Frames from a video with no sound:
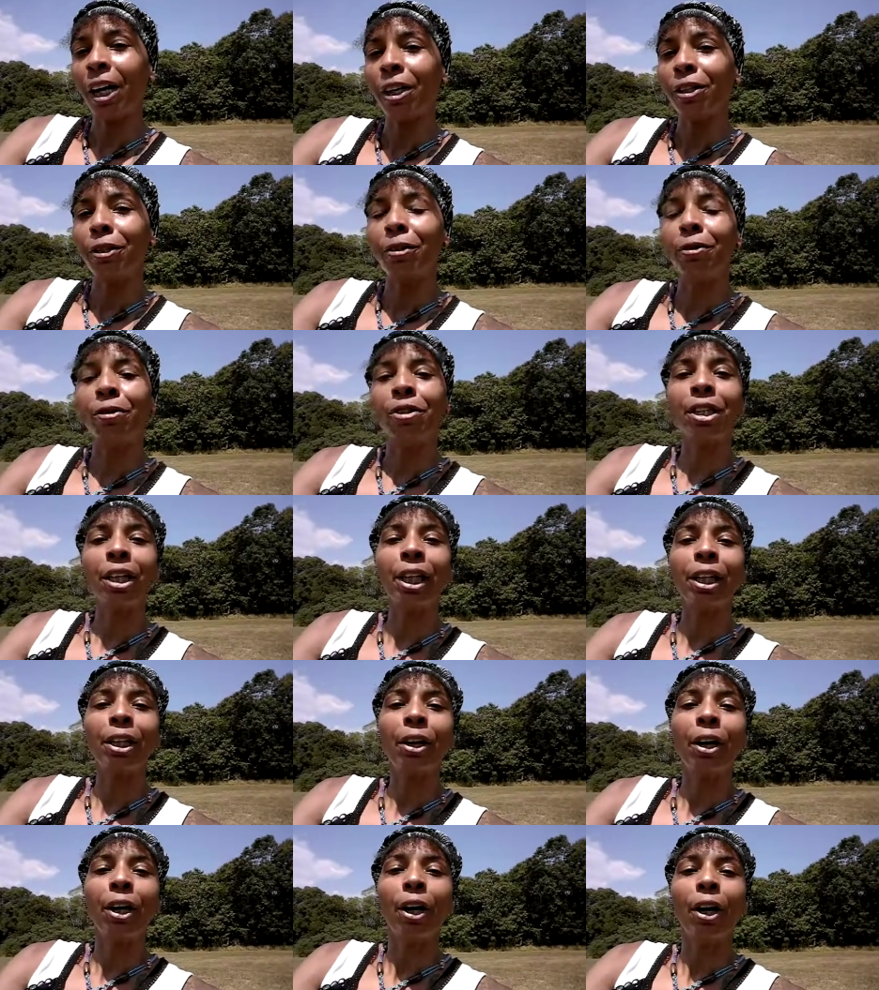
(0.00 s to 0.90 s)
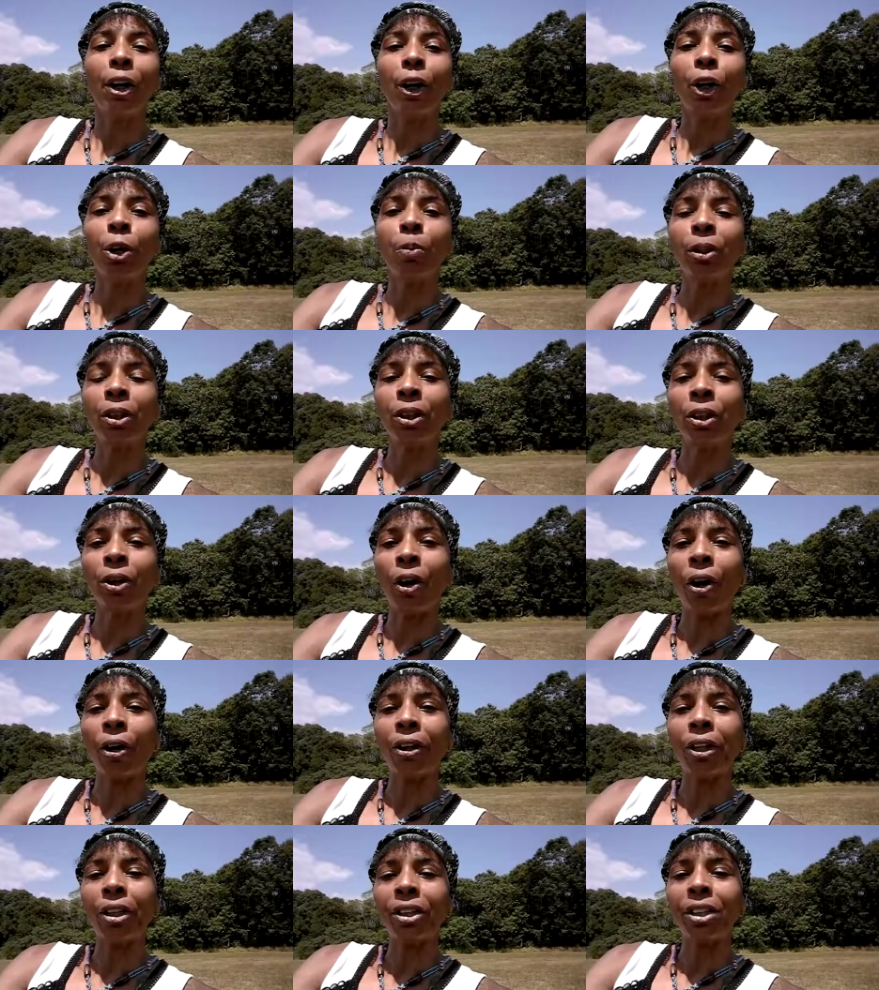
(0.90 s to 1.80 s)
using urban
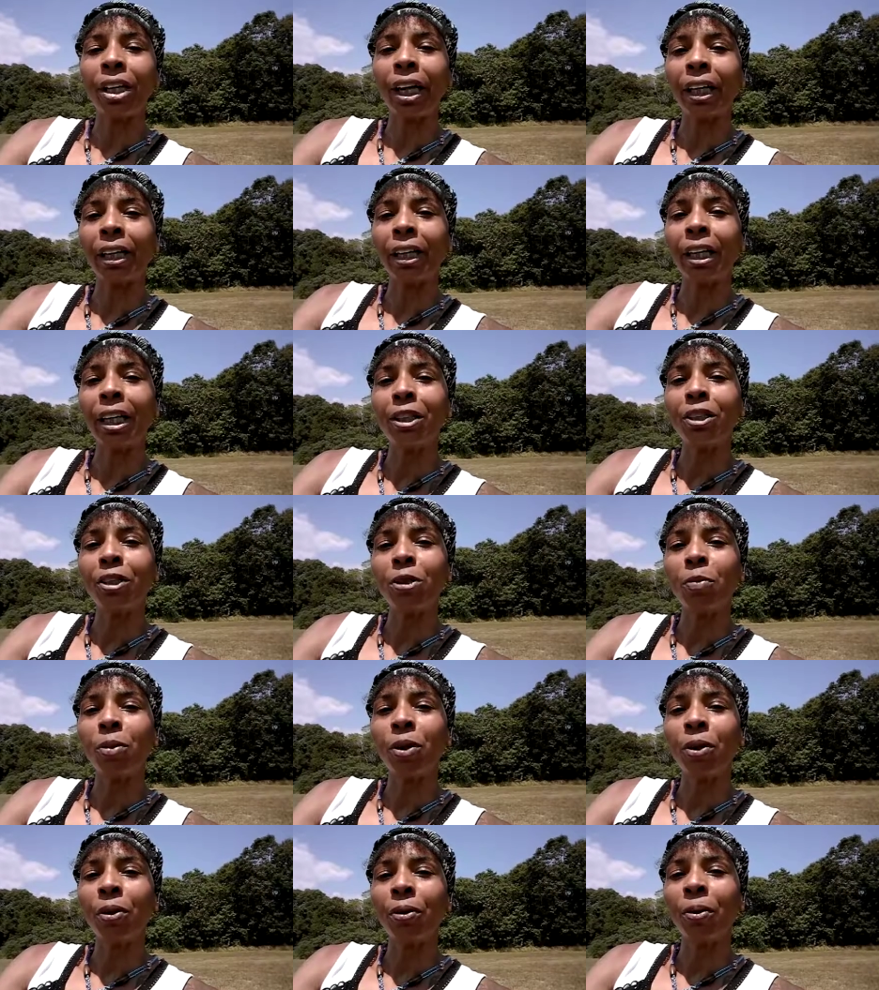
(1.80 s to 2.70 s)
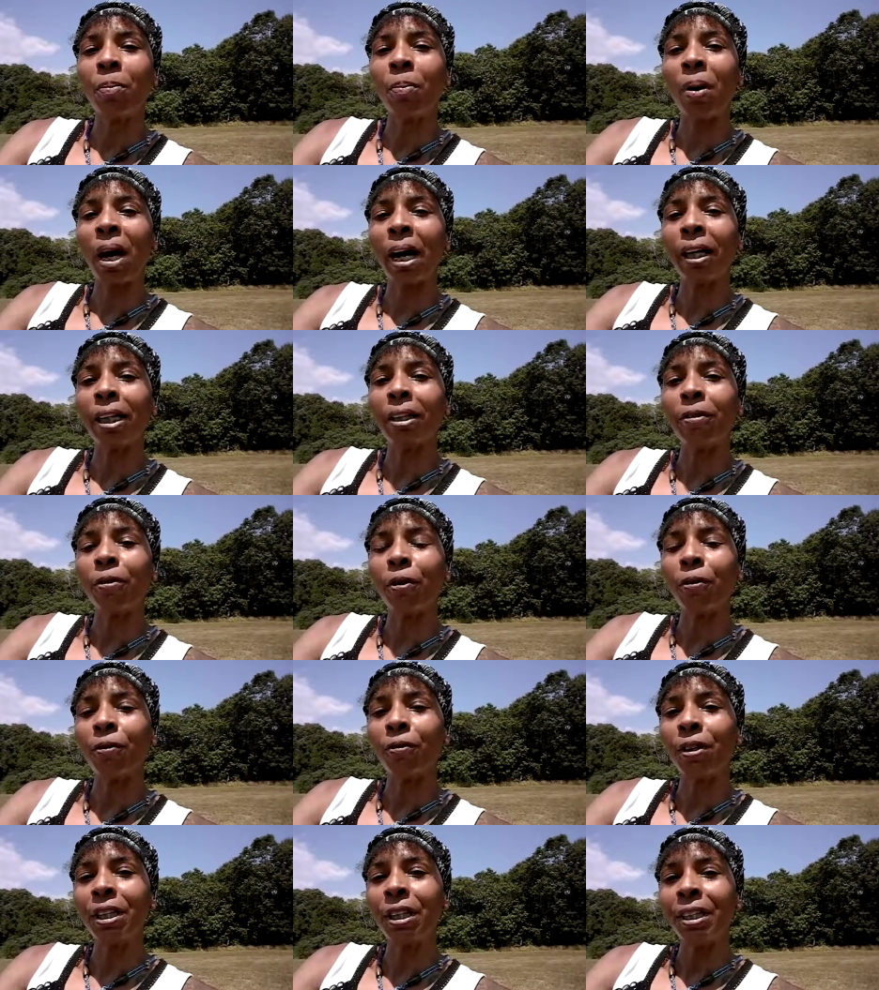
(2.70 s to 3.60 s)
gardening techniques to build the body for
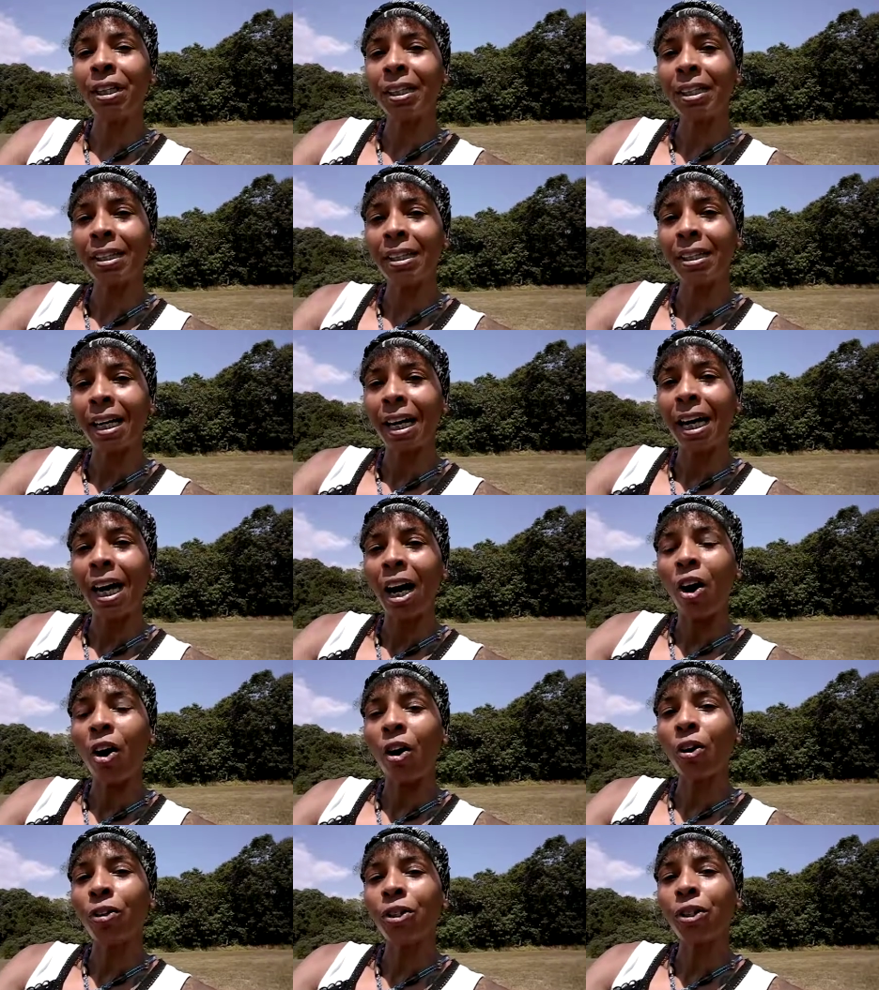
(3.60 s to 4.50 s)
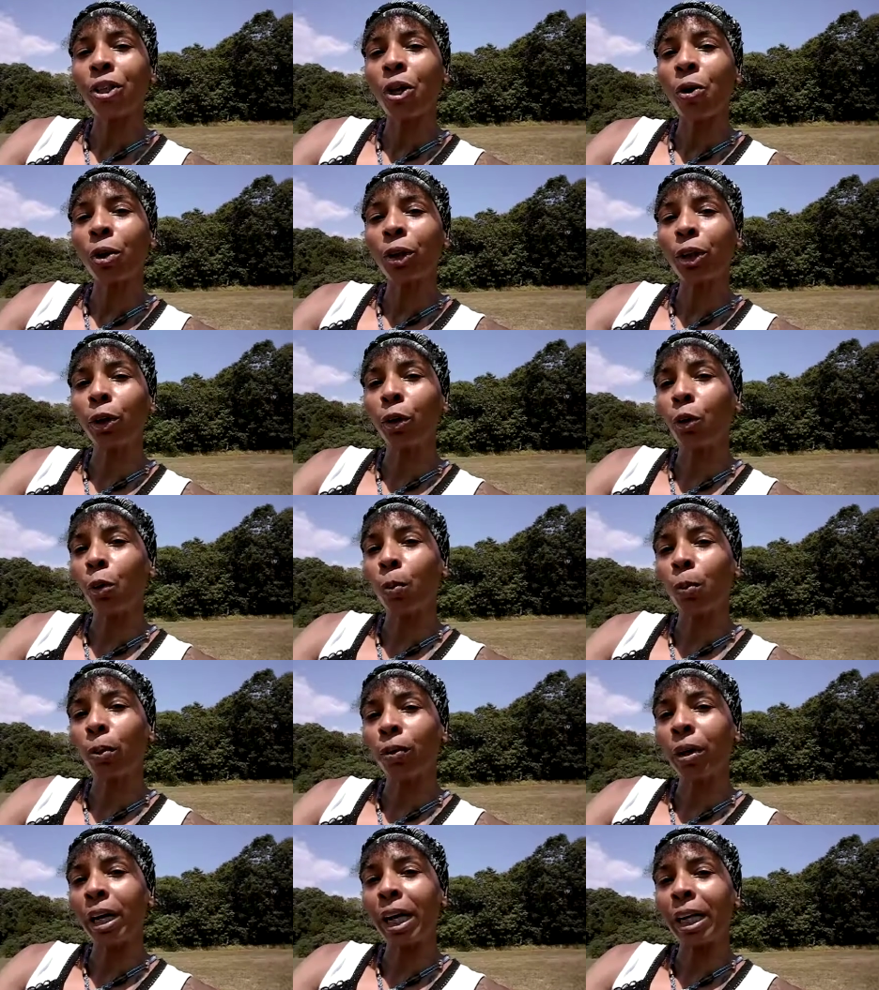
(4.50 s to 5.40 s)
fitness, also
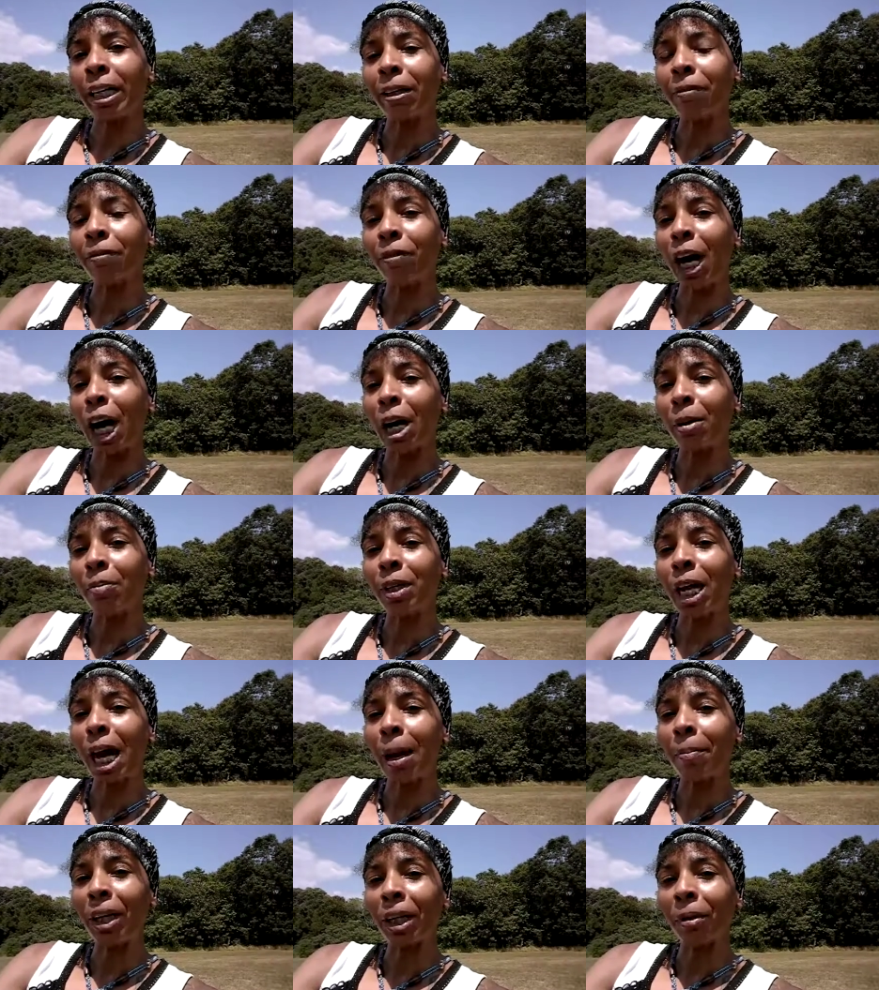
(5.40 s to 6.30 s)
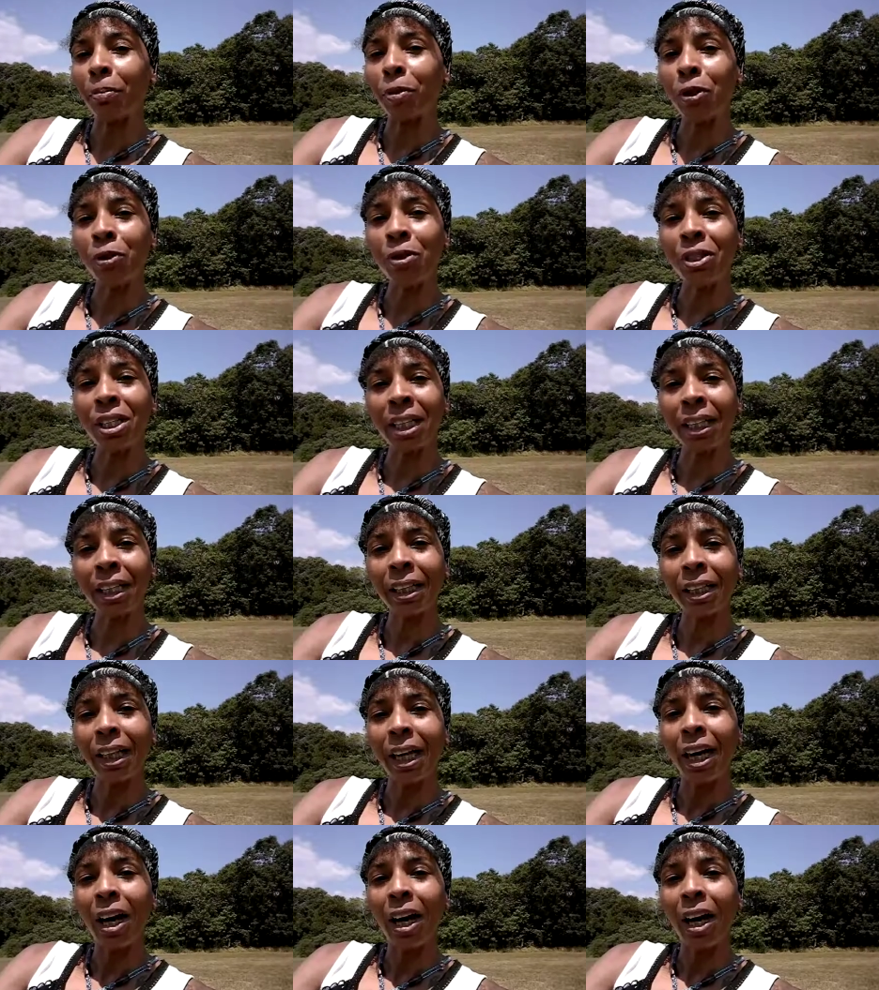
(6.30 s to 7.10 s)
incorporating vibnamic music,